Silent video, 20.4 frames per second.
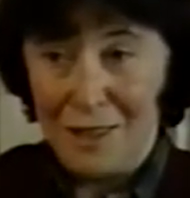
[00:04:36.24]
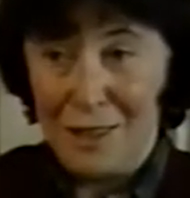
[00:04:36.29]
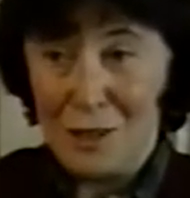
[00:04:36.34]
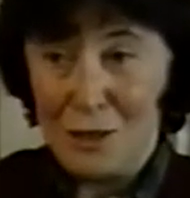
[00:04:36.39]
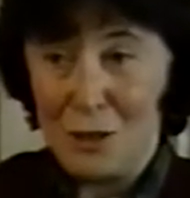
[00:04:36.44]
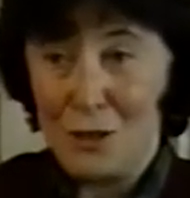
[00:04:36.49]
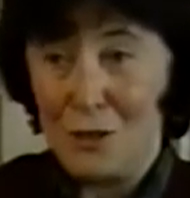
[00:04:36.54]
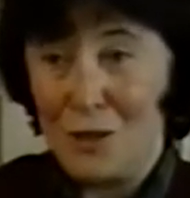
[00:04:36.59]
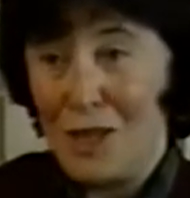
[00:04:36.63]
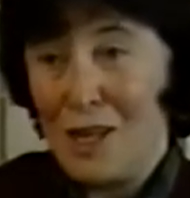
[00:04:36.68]

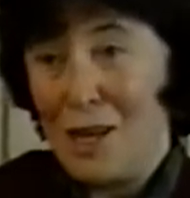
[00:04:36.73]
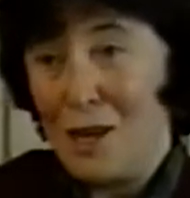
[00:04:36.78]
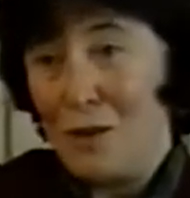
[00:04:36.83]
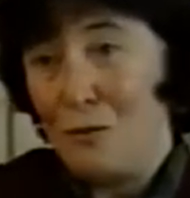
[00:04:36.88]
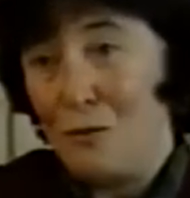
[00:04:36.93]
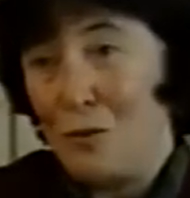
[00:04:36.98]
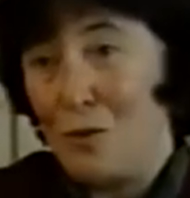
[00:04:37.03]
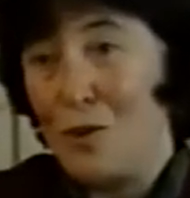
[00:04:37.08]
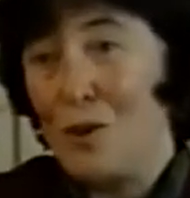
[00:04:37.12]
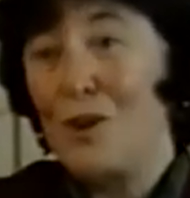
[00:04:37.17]
So
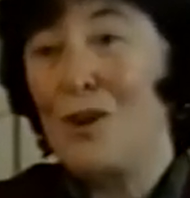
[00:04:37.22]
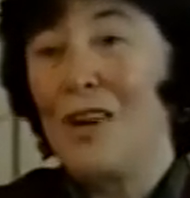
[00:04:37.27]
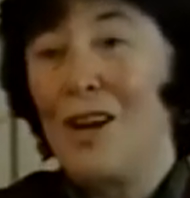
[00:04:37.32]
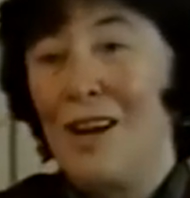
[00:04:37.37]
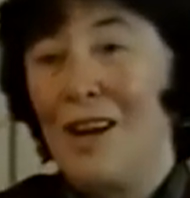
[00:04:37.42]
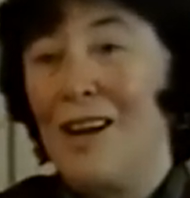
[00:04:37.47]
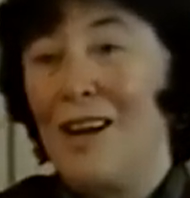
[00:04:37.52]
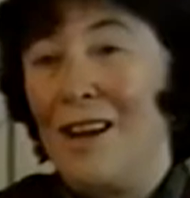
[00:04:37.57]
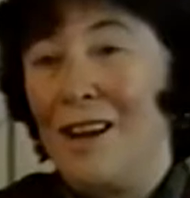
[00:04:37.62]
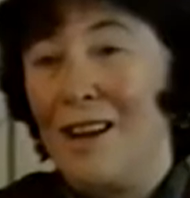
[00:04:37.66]
therefore,
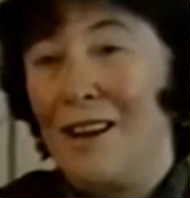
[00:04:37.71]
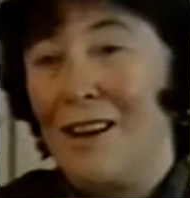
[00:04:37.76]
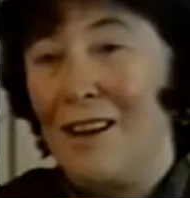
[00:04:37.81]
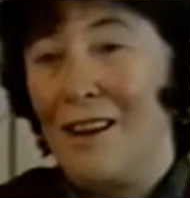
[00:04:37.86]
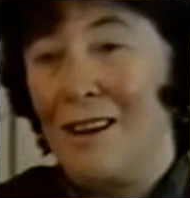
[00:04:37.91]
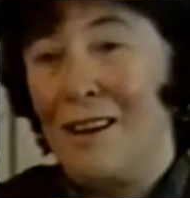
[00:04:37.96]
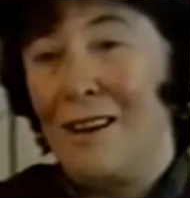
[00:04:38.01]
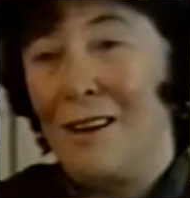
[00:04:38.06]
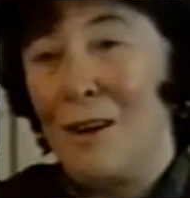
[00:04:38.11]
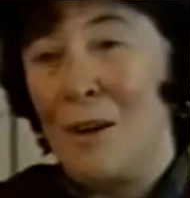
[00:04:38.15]

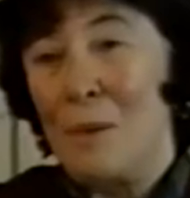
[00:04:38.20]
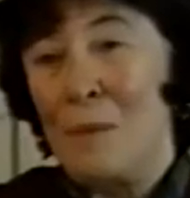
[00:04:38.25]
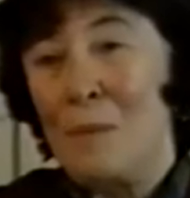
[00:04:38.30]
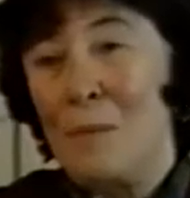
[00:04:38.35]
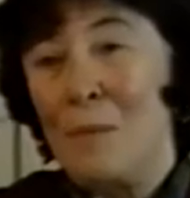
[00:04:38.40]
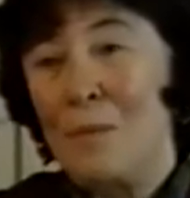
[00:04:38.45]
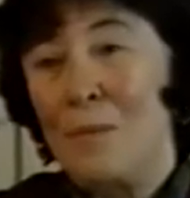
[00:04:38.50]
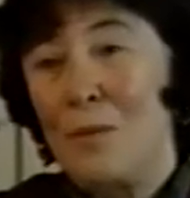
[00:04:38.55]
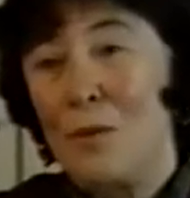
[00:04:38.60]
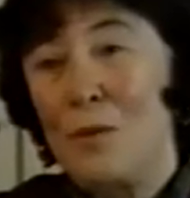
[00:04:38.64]

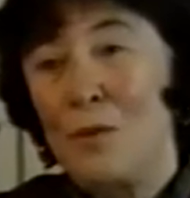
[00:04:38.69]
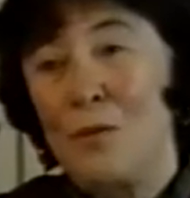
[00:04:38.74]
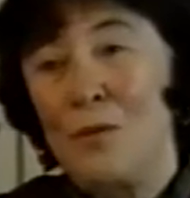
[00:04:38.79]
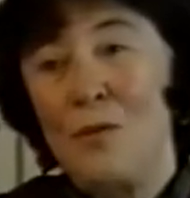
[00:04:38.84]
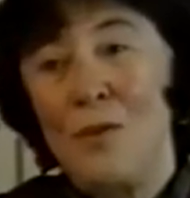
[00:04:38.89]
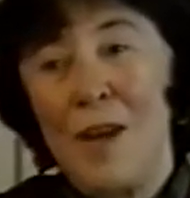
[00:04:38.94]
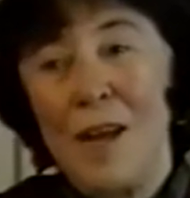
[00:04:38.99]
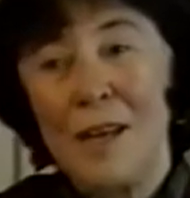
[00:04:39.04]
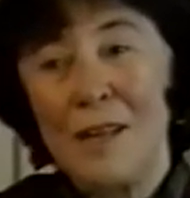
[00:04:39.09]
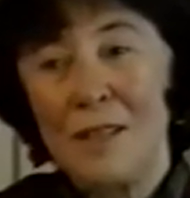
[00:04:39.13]
the
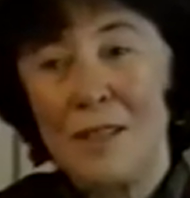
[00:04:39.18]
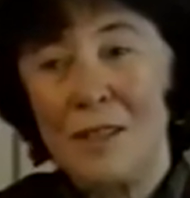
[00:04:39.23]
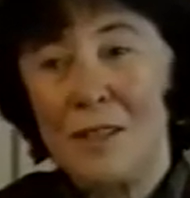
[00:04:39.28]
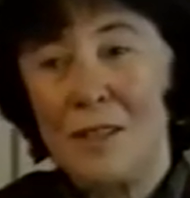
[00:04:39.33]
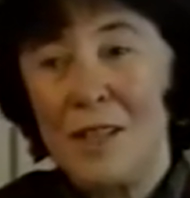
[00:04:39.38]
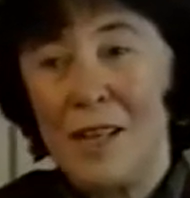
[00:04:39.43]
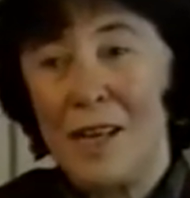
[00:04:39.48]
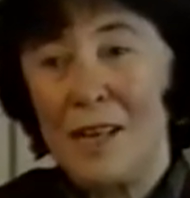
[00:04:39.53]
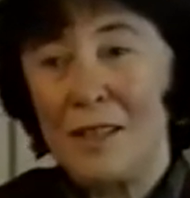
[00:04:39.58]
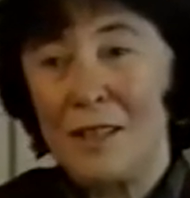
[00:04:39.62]

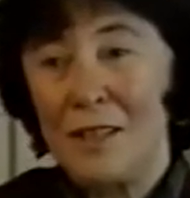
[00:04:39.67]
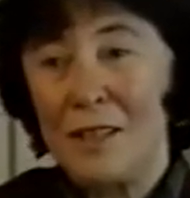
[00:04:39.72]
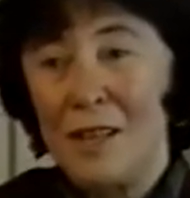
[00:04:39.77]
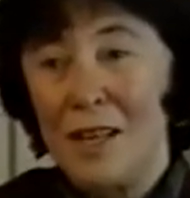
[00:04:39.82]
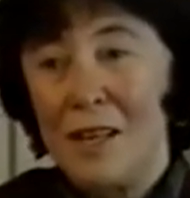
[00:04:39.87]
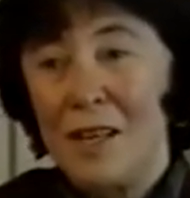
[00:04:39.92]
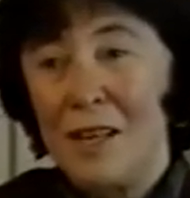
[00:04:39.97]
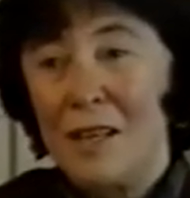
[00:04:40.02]
fact that